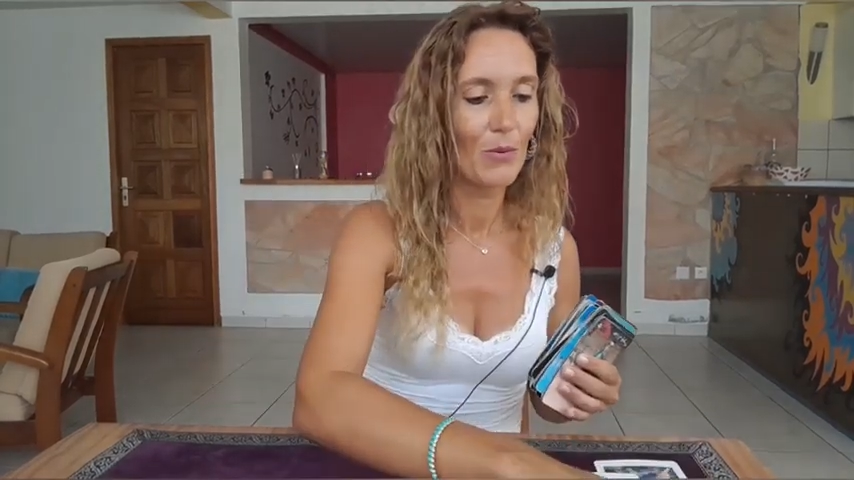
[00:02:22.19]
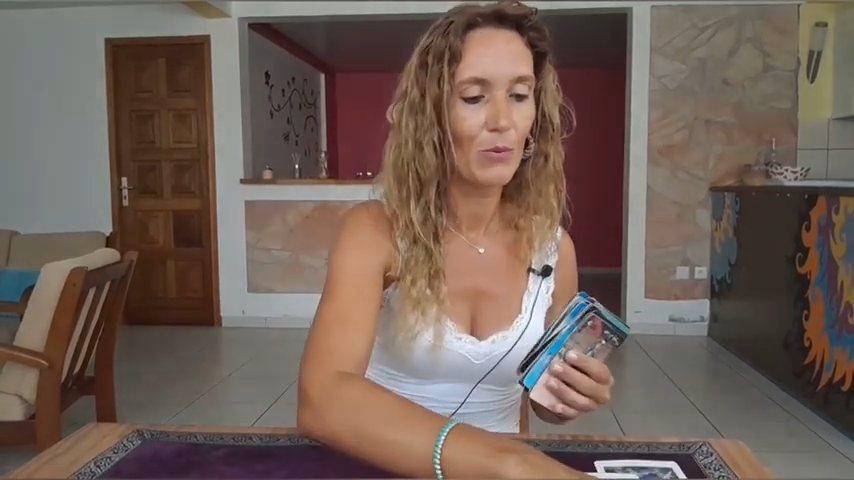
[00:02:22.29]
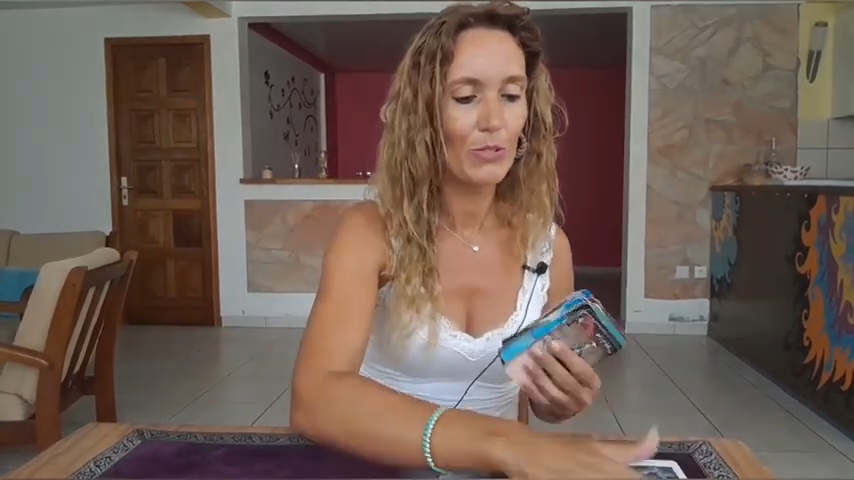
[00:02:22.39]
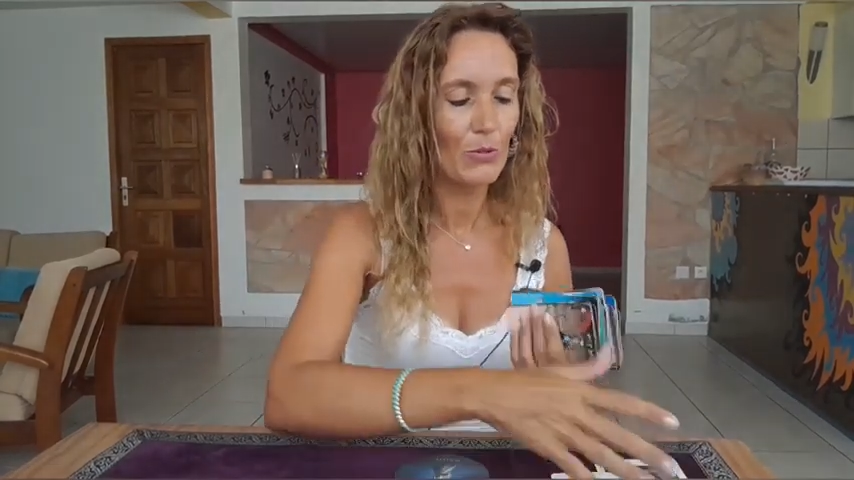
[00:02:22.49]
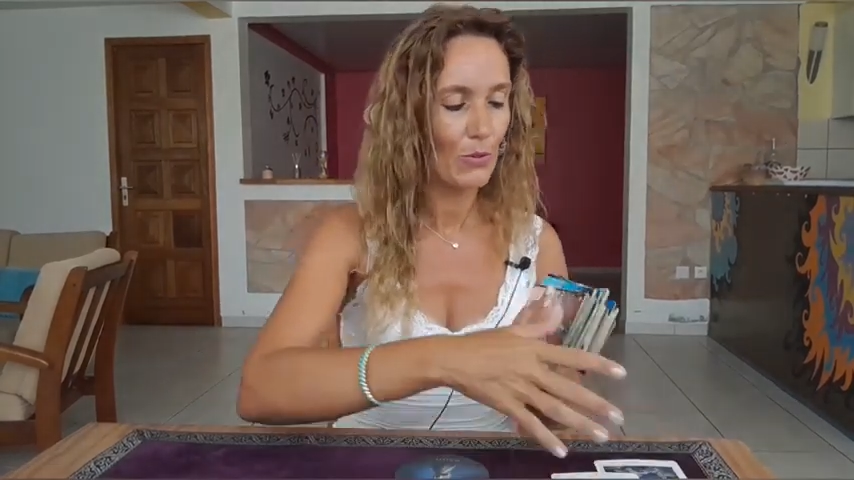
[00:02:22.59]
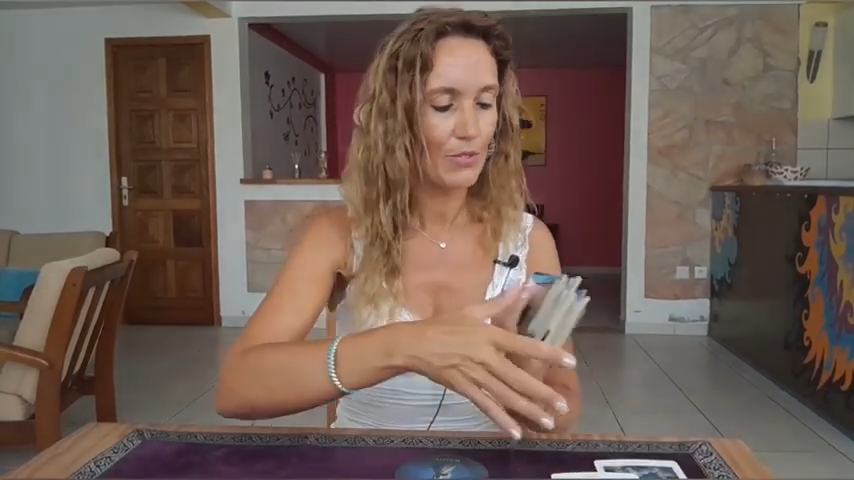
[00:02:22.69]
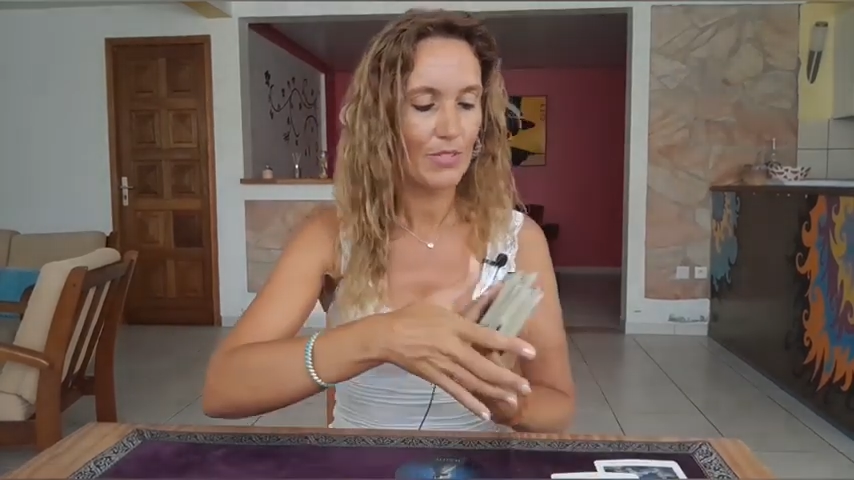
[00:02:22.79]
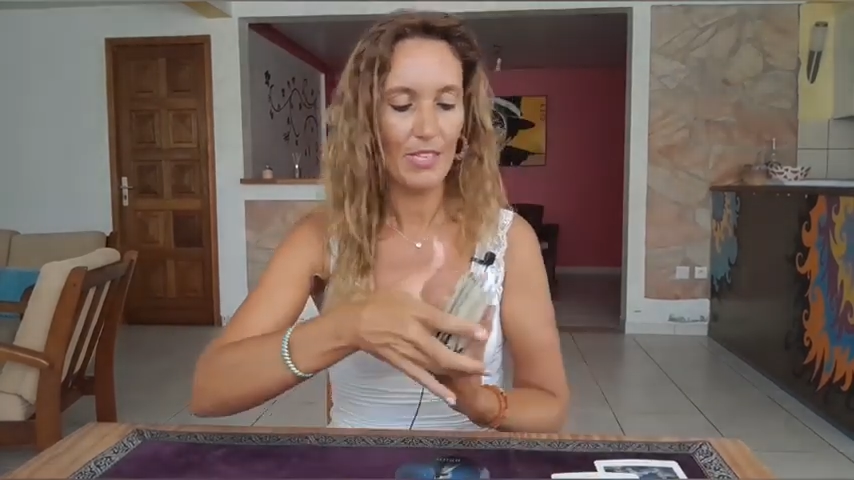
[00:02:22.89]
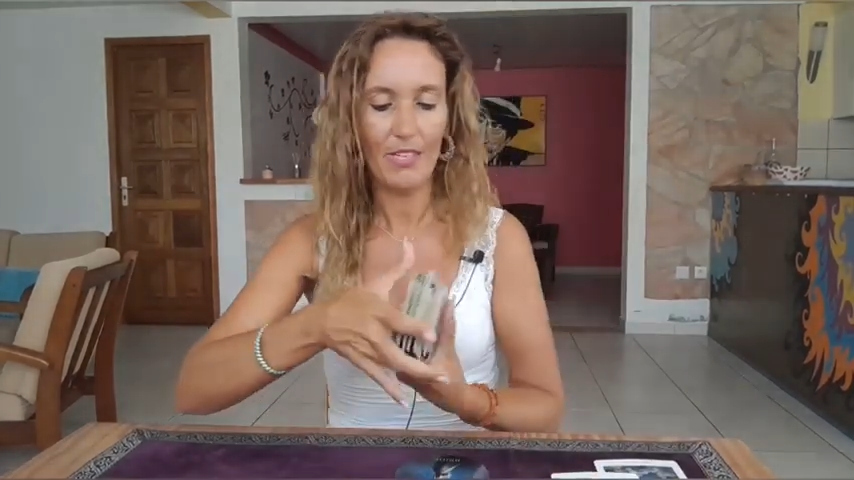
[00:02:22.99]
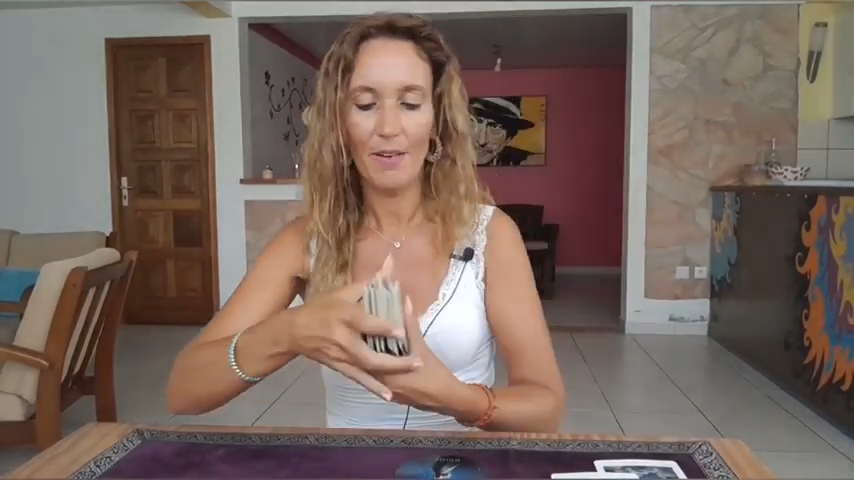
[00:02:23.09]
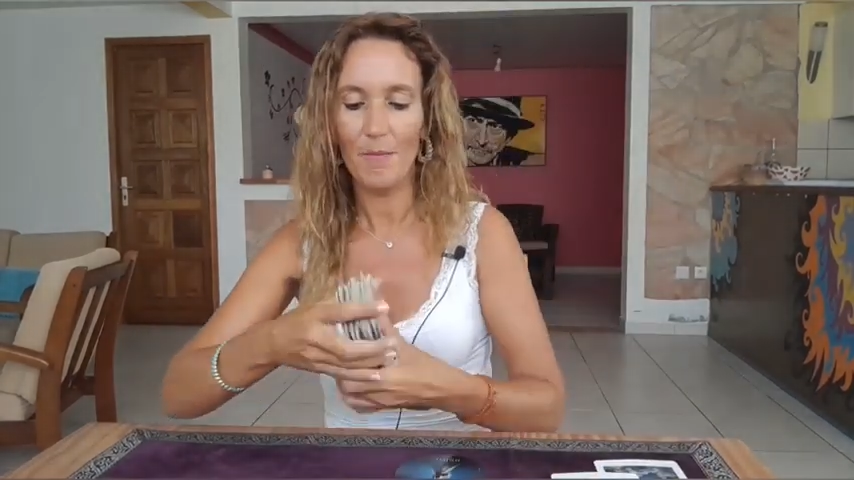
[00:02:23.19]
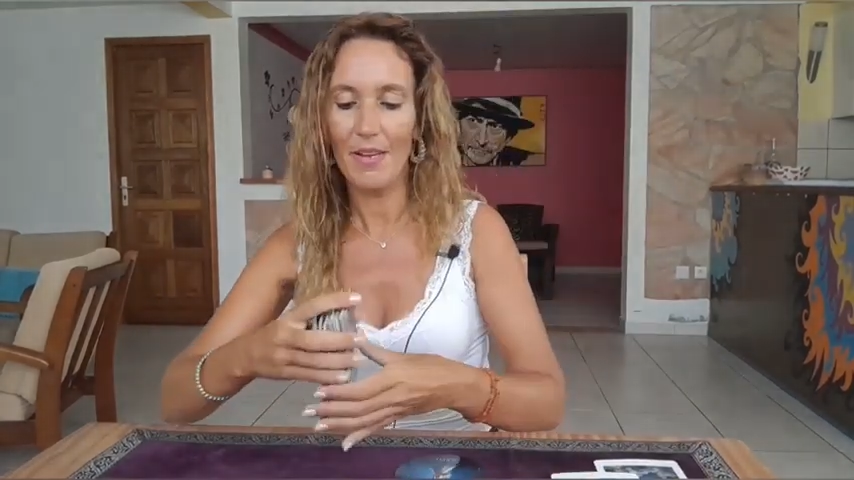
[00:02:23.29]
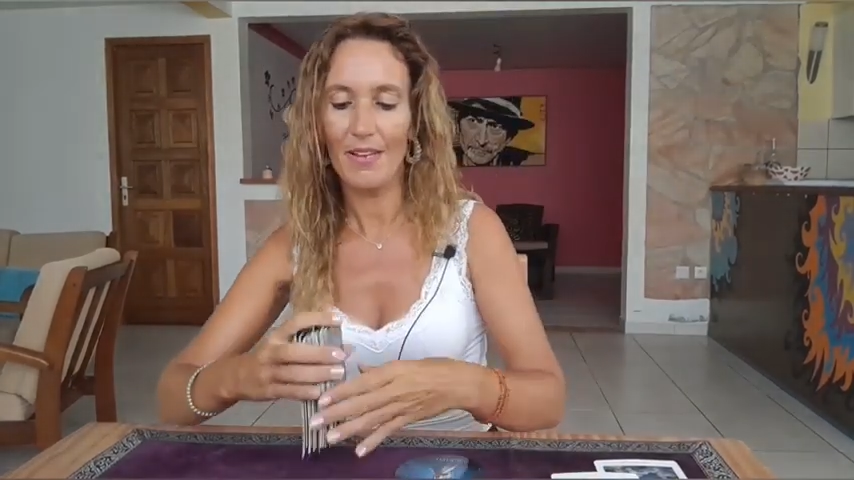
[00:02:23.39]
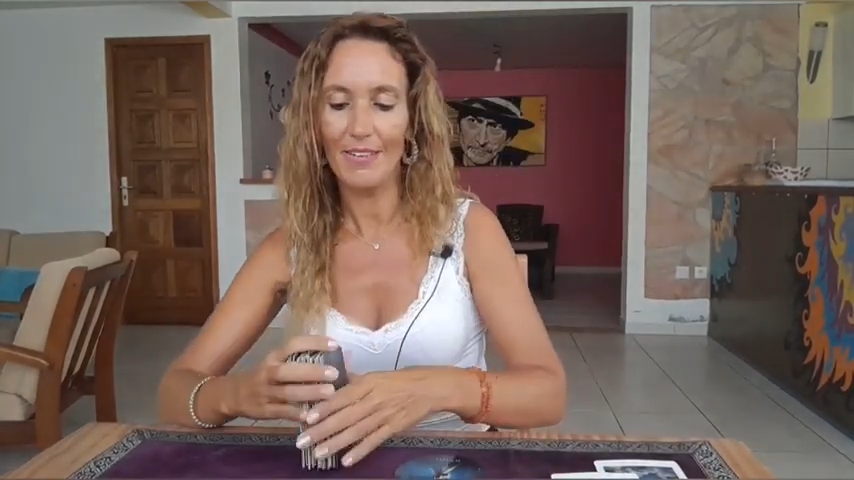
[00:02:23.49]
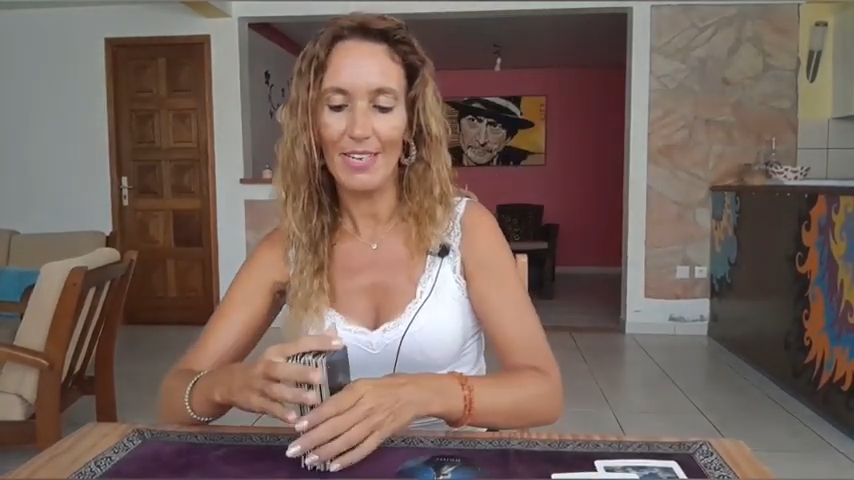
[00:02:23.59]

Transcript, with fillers: What you don't see coming,